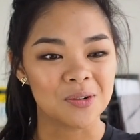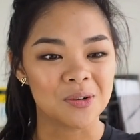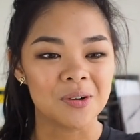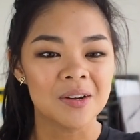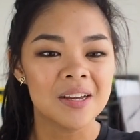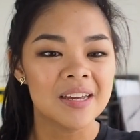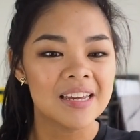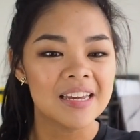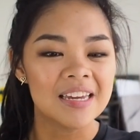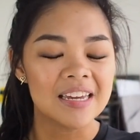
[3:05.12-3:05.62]
Or
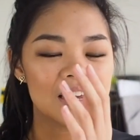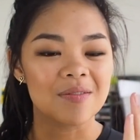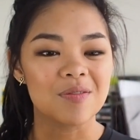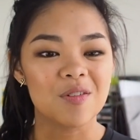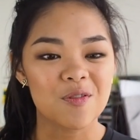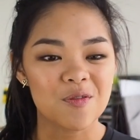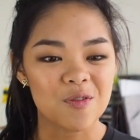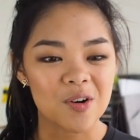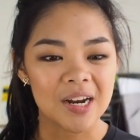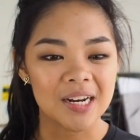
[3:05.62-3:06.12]
if a
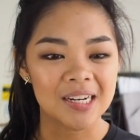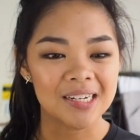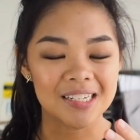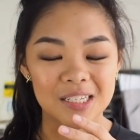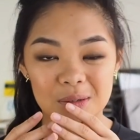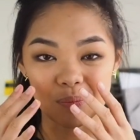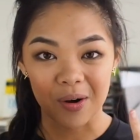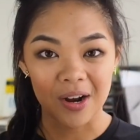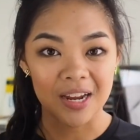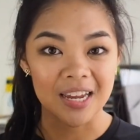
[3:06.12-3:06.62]
friend
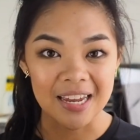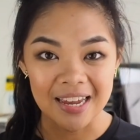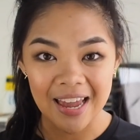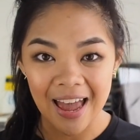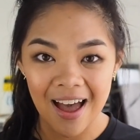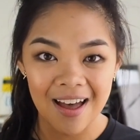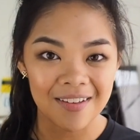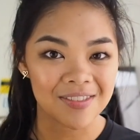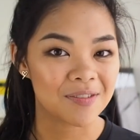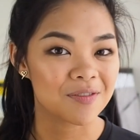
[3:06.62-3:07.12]
is breaking
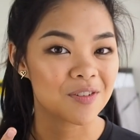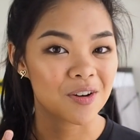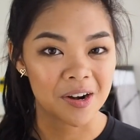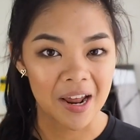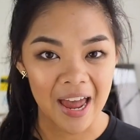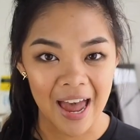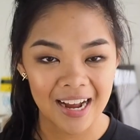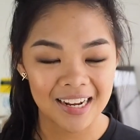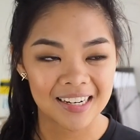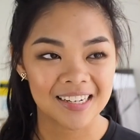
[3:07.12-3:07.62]
out and they've got
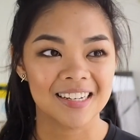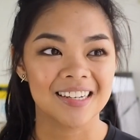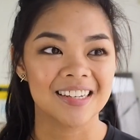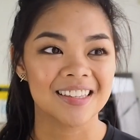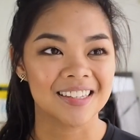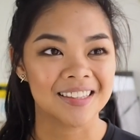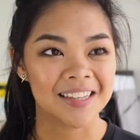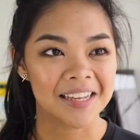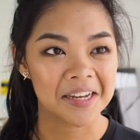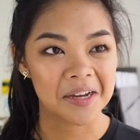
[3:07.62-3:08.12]
acne,
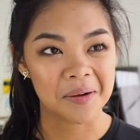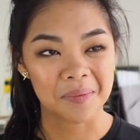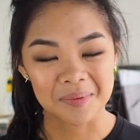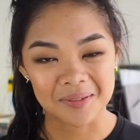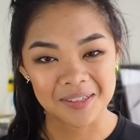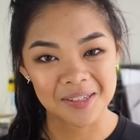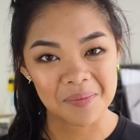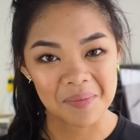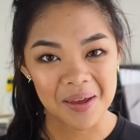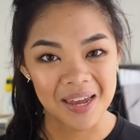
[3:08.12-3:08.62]
then they come
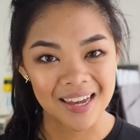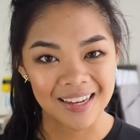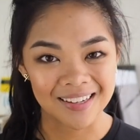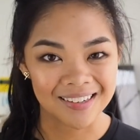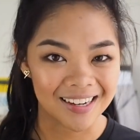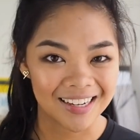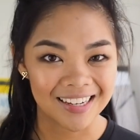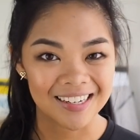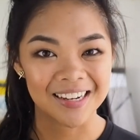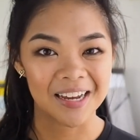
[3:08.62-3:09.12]
to me and
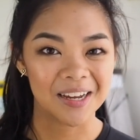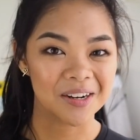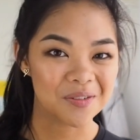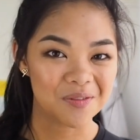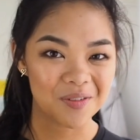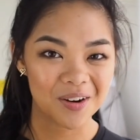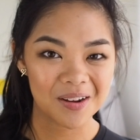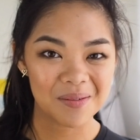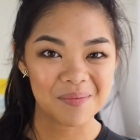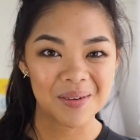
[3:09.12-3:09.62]
I can kind
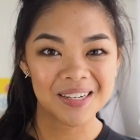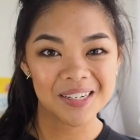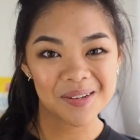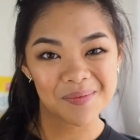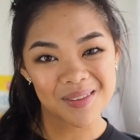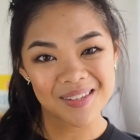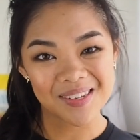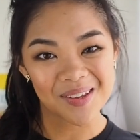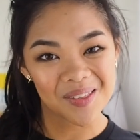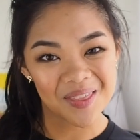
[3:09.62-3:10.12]
of recommend
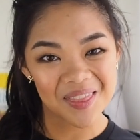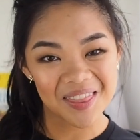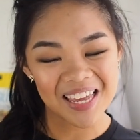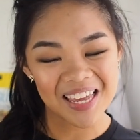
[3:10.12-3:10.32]
them certain